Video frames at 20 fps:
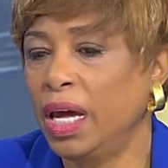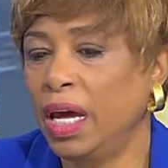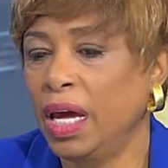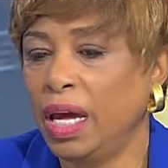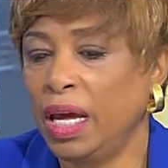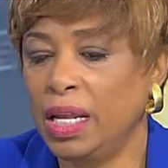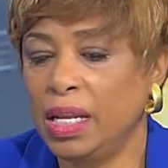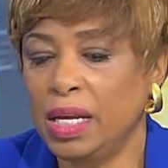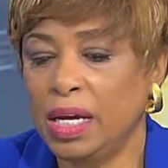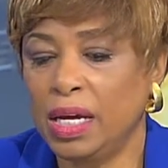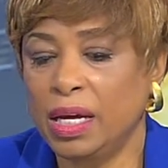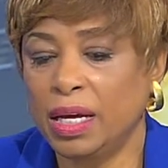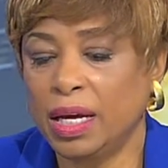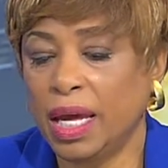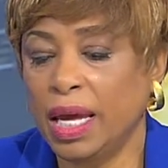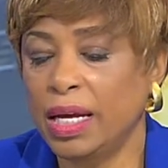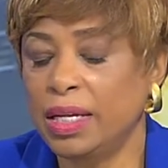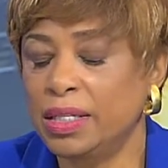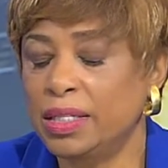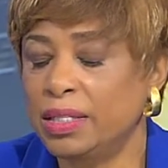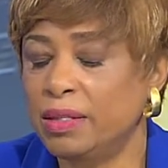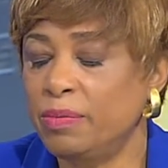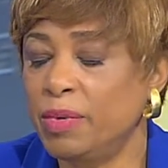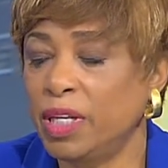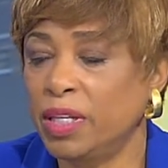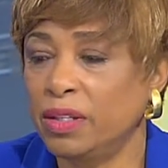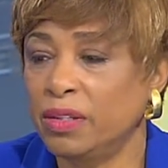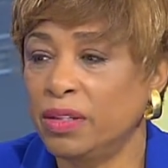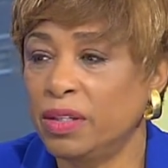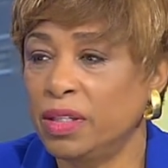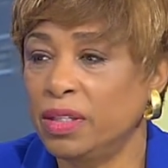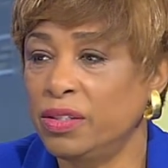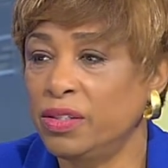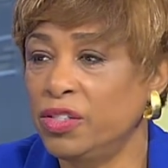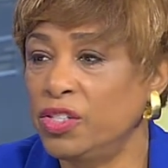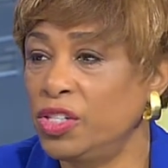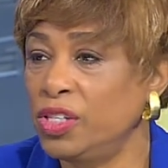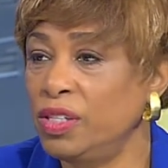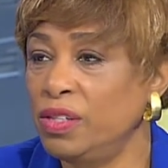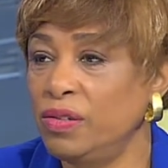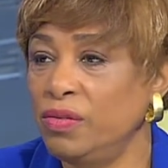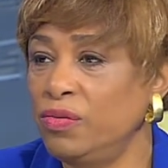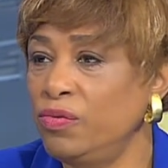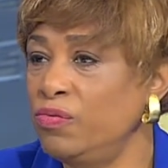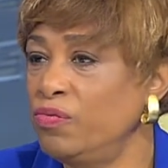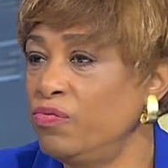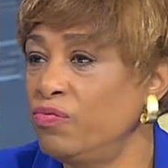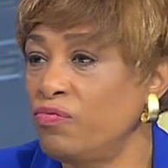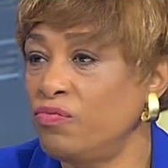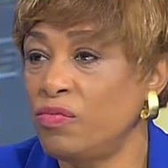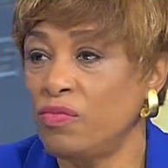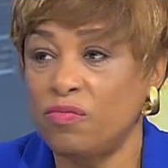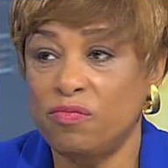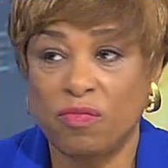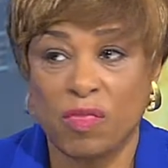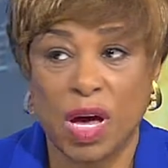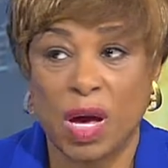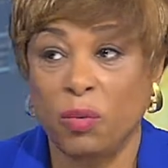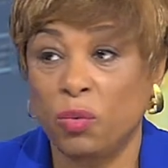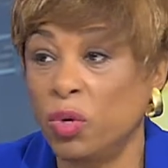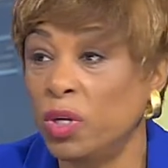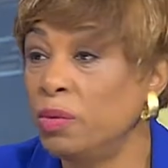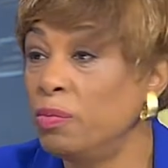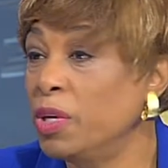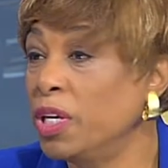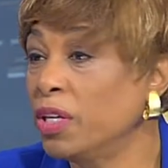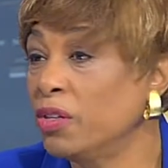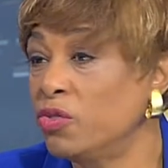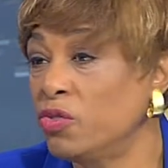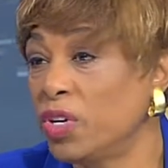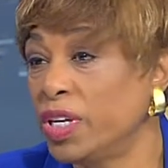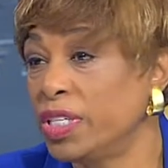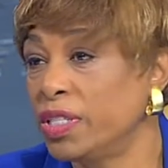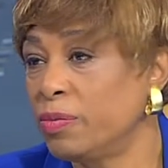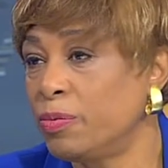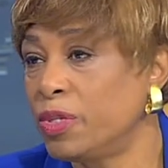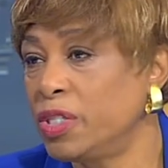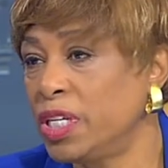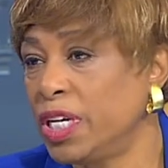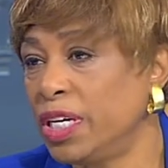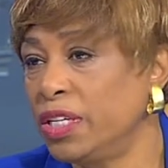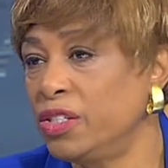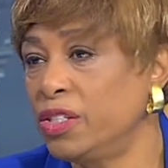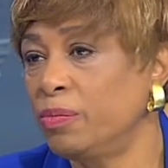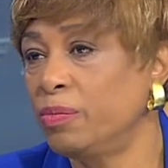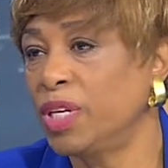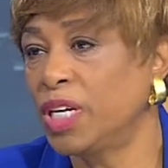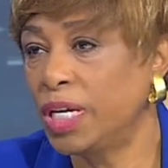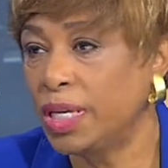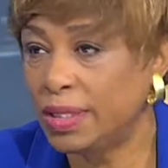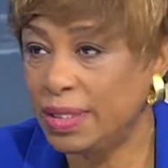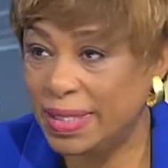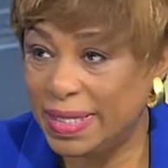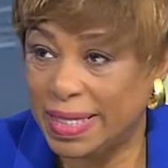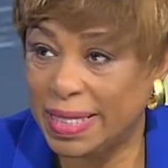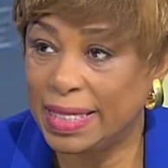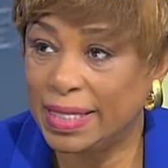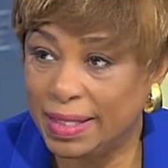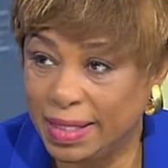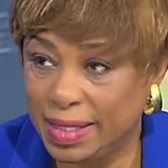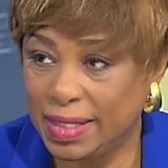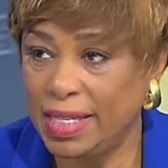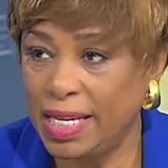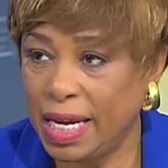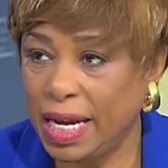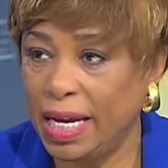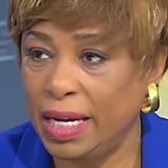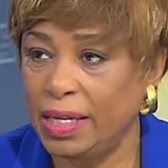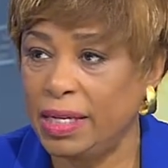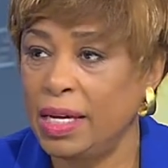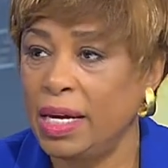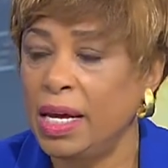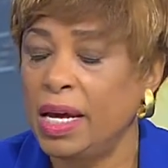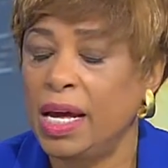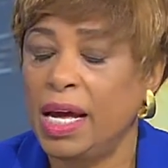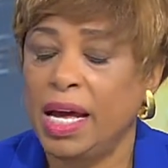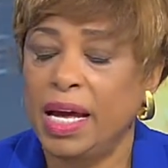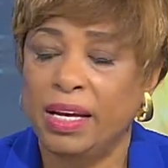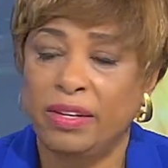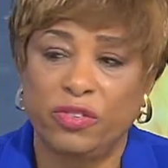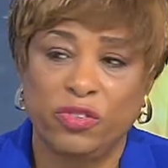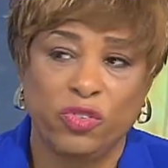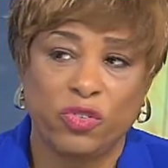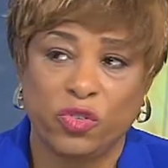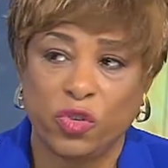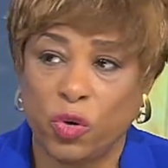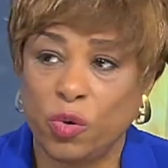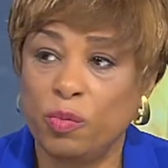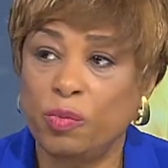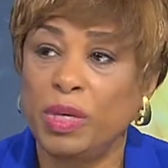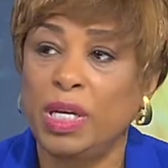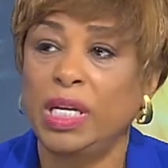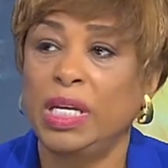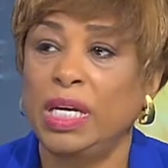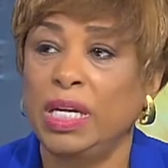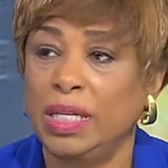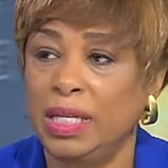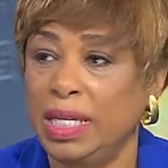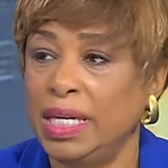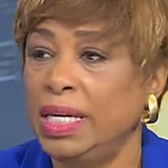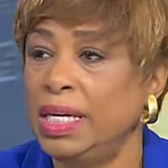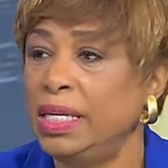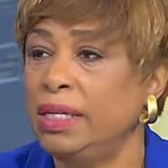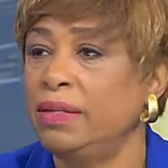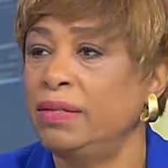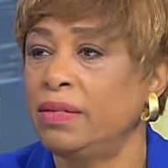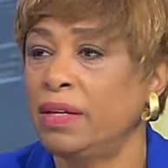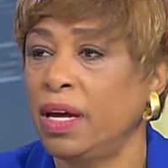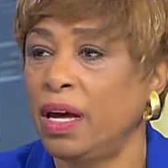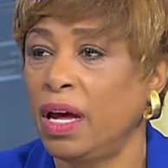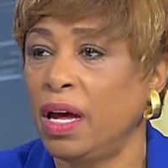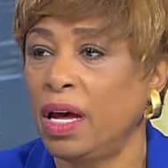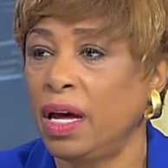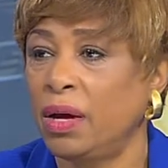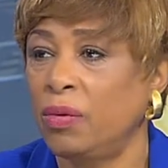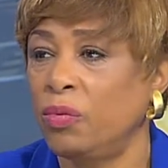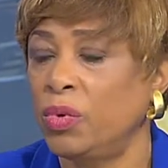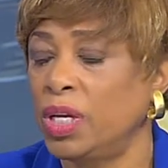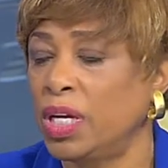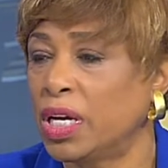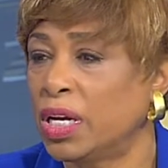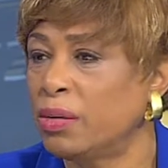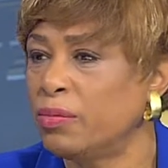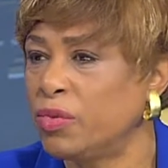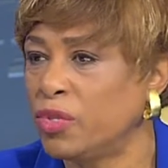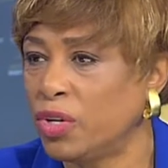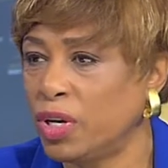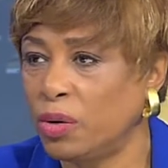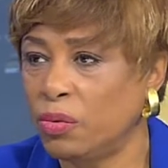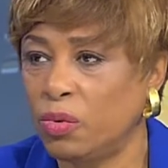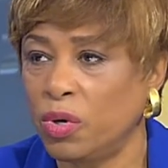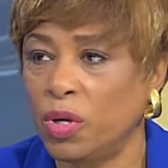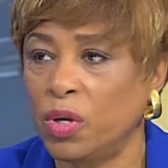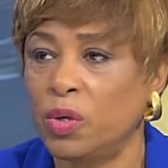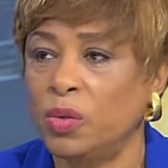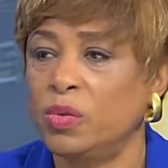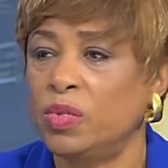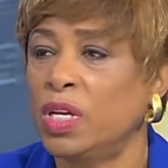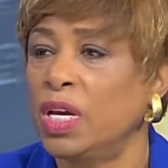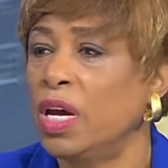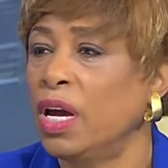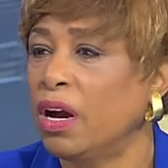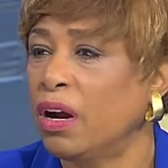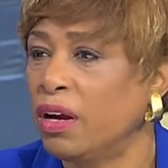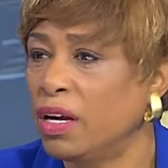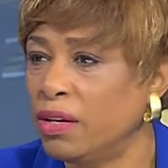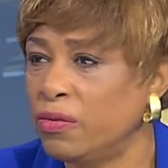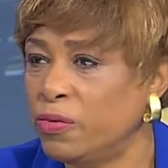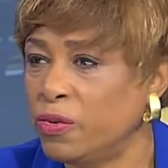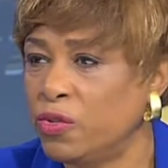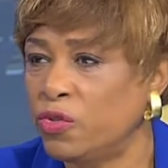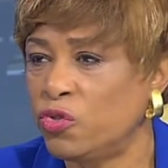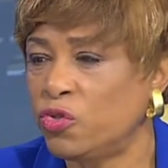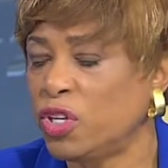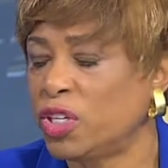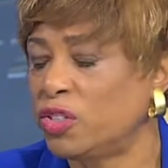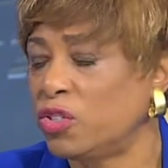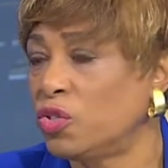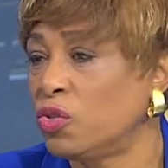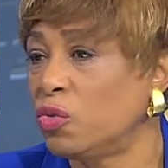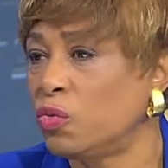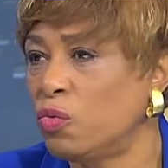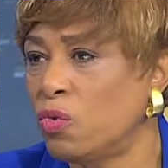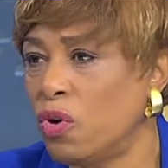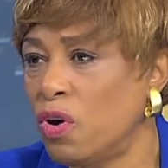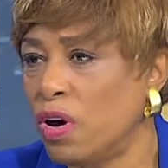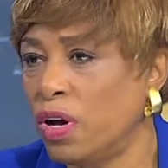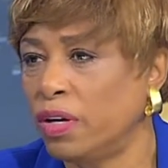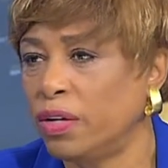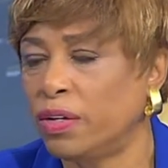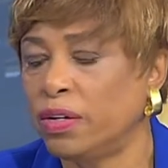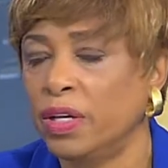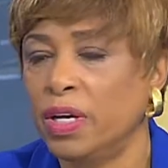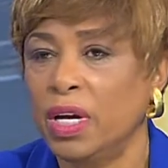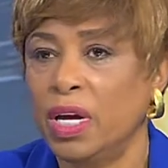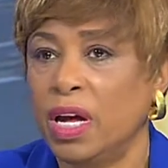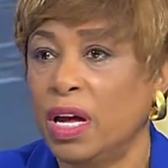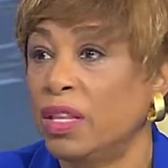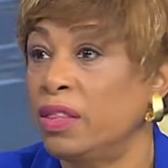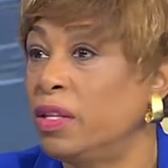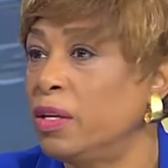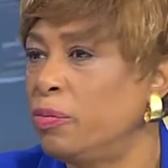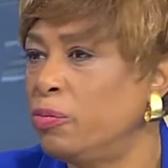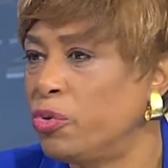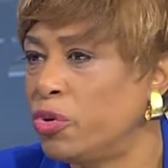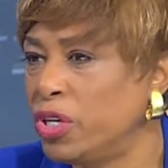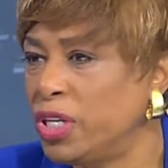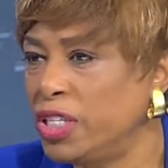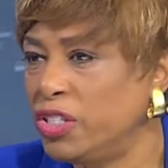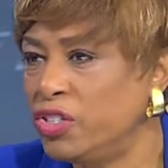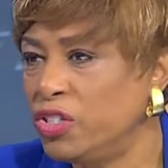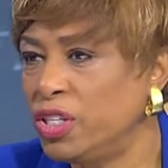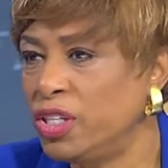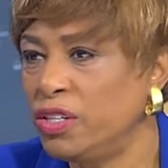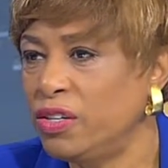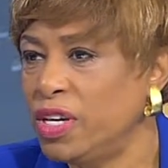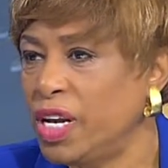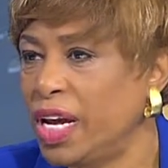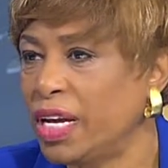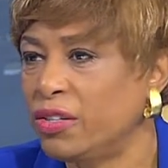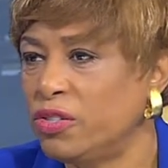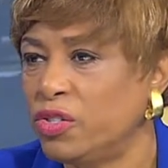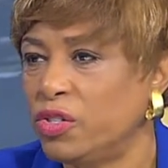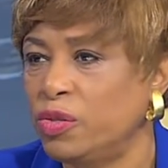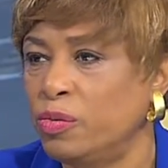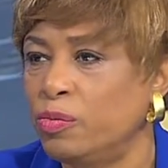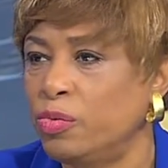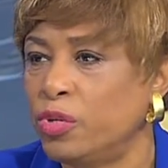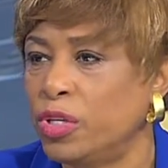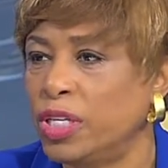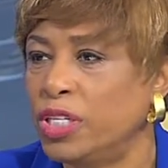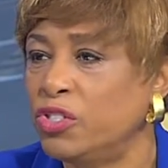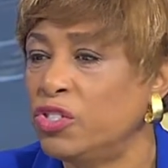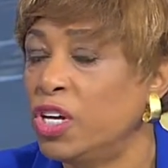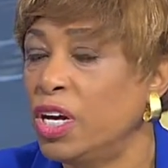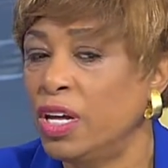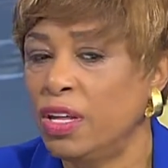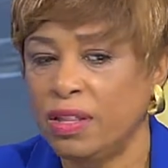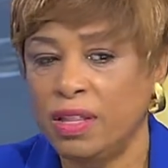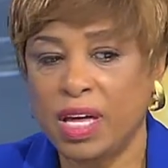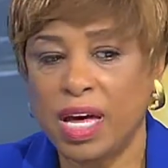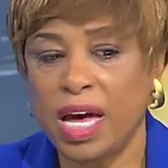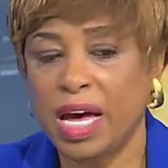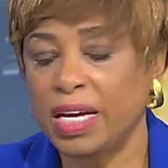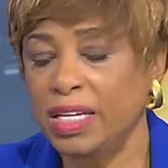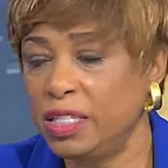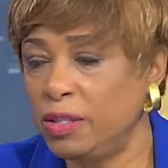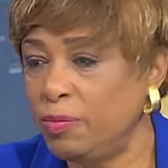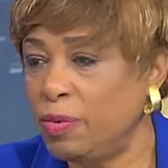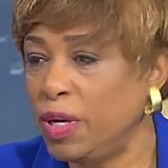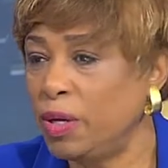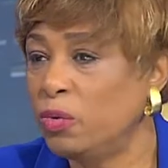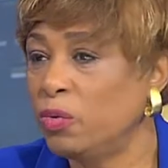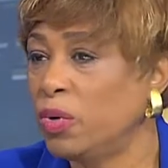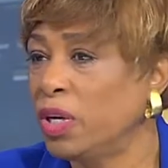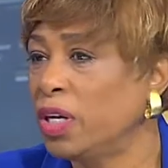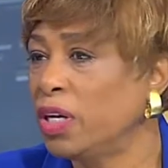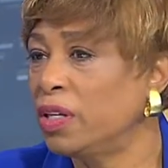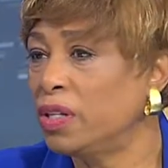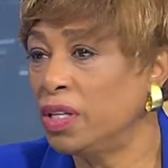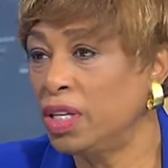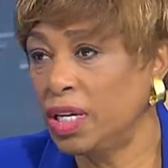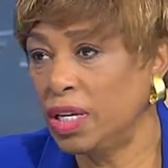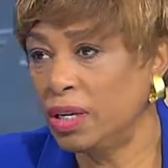and uh, Candice Miller, and she I want to be on transportation because this state has so many needs uh, when it comes to our roads, our infrastructure, water, the bridge, the international bridge, the high speed rail, the